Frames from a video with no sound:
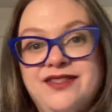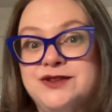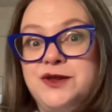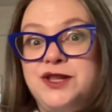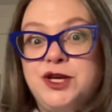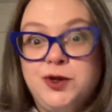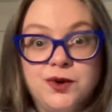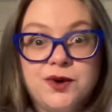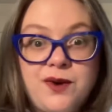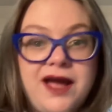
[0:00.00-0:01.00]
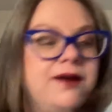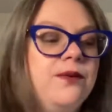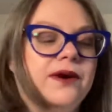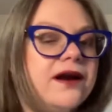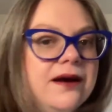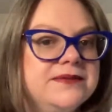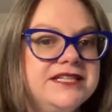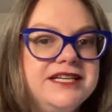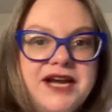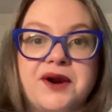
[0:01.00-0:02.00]
there's only your way when it comes
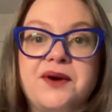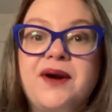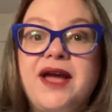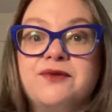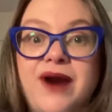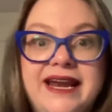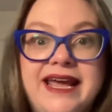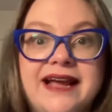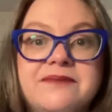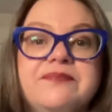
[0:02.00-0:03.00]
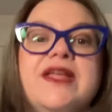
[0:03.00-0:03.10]
to tarot and writing.